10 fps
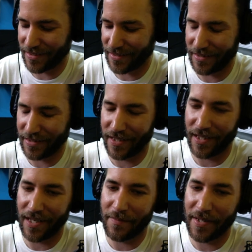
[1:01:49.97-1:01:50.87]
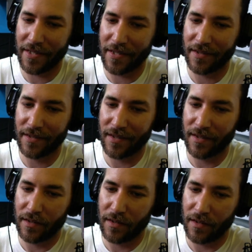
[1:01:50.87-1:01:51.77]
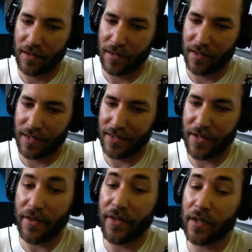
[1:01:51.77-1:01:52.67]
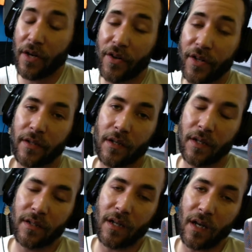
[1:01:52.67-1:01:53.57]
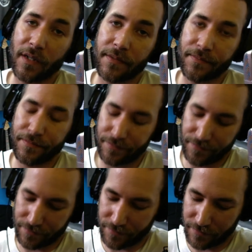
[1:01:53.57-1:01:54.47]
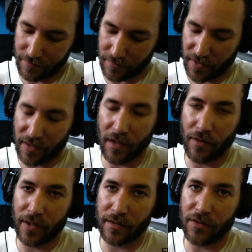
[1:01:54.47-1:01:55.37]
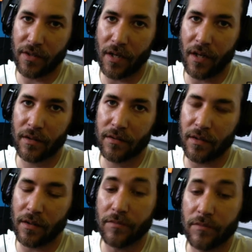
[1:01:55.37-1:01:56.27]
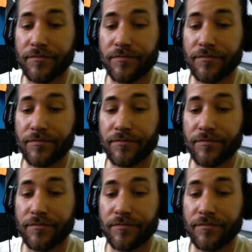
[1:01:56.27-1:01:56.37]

yeah. I mean, I, that's really what I do. They're going. They're going to talk. They're going to talk. So.